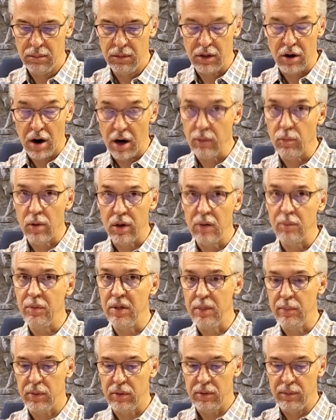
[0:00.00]
God wanted
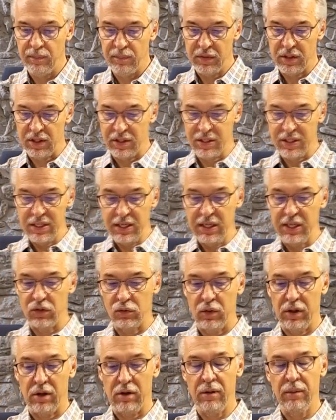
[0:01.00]
people to see
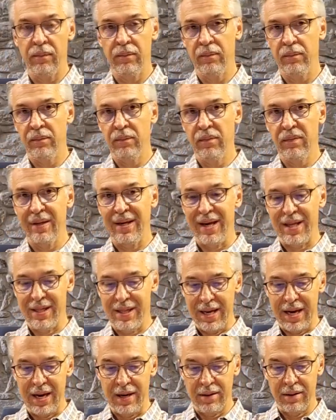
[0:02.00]
Israel
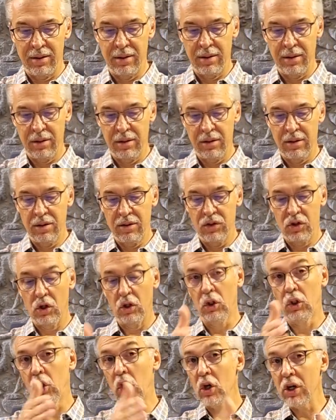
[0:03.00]
and then
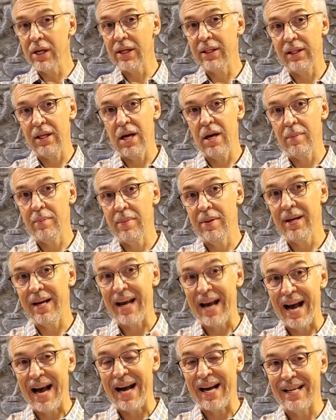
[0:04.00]
to look at them
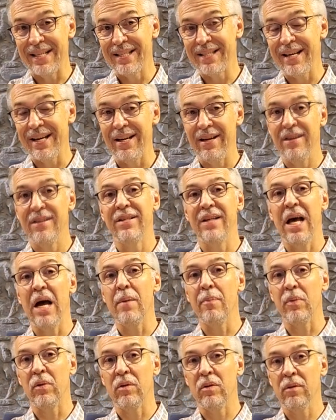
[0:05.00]
as an
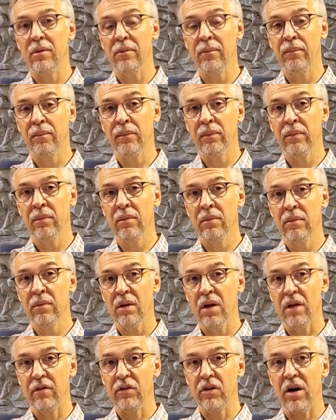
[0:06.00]
example
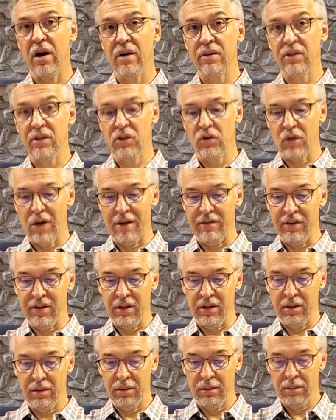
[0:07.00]
of God's
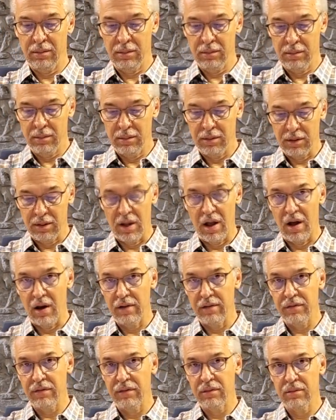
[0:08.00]
extravagant
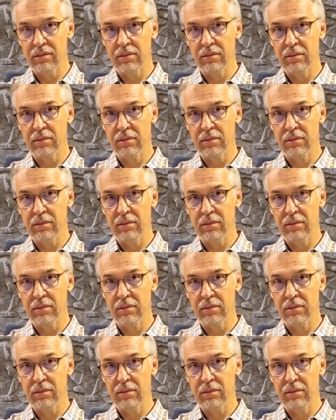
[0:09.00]
love,